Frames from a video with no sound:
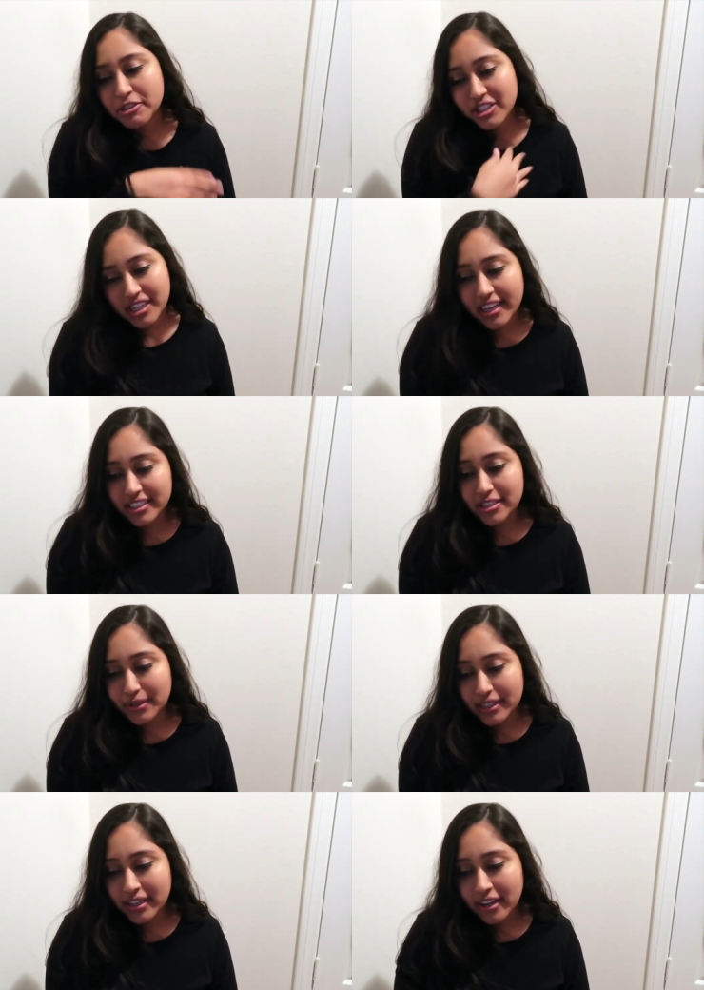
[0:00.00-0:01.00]
We're just not gonna
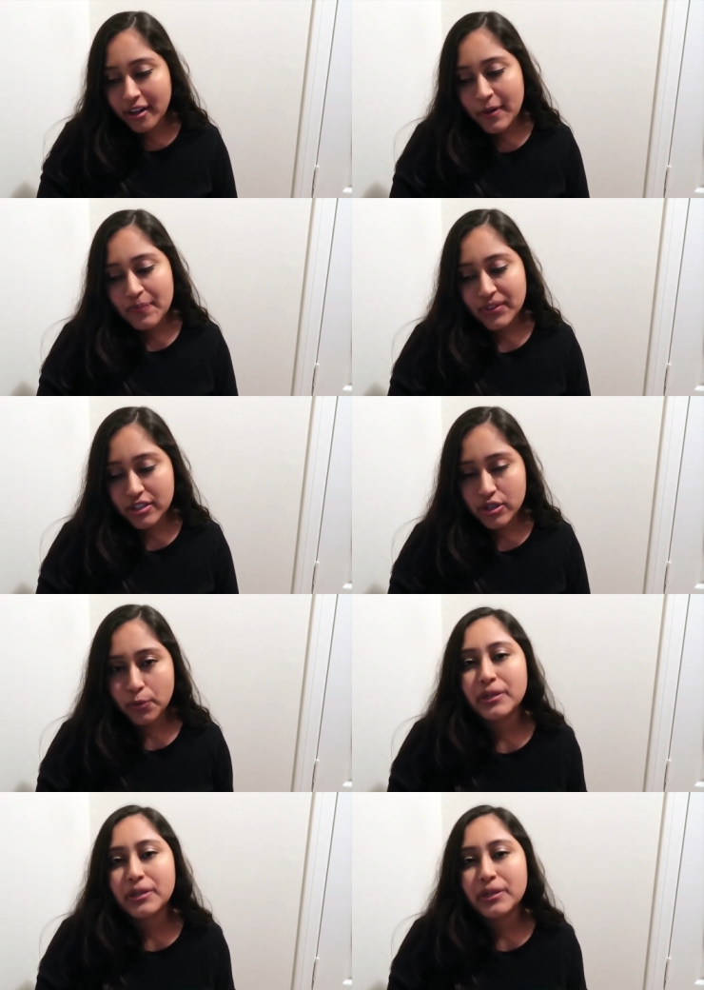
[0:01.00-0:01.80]
do it. So